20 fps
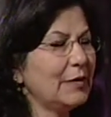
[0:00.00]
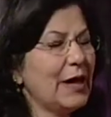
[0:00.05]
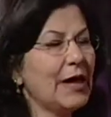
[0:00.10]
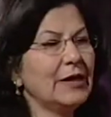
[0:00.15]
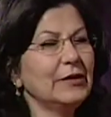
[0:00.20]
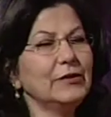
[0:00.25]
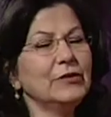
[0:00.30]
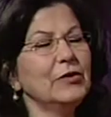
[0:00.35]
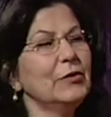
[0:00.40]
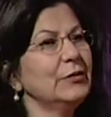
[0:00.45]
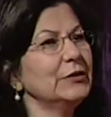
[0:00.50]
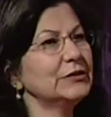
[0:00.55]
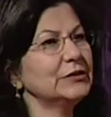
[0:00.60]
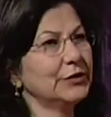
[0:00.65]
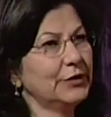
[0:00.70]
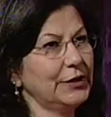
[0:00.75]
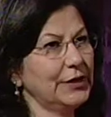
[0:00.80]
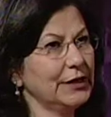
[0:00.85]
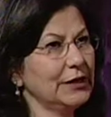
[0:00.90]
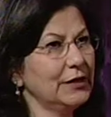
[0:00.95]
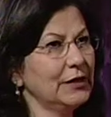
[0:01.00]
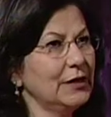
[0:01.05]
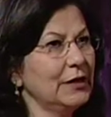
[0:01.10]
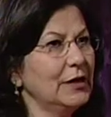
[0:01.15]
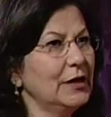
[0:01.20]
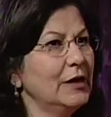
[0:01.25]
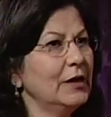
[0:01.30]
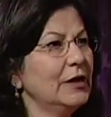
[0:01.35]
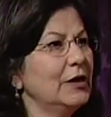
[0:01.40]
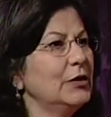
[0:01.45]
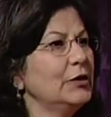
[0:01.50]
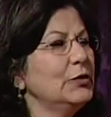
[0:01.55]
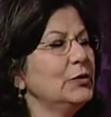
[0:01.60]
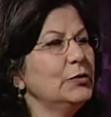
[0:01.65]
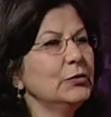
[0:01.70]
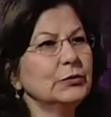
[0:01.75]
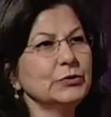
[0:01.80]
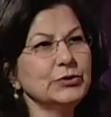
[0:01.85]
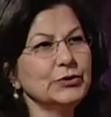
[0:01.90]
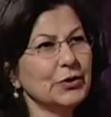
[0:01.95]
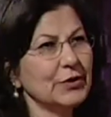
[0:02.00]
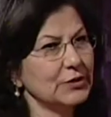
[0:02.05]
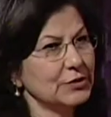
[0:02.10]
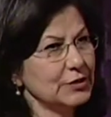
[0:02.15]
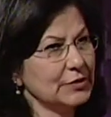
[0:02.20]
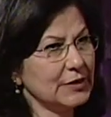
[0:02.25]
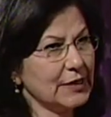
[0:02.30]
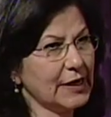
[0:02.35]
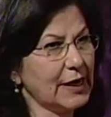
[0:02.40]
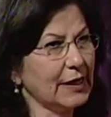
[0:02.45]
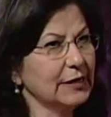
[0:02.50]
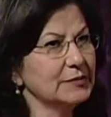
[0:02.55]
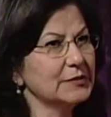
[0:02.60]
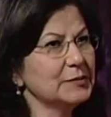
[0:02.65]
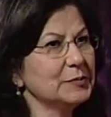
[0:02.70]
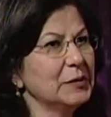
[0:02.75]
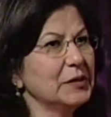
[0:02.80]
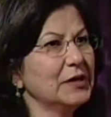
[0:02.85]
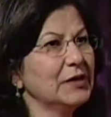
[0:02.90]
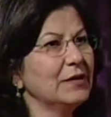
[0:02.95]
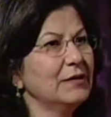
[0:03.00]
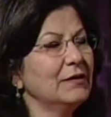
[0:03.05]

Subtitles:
Had no attorney, no charges against me.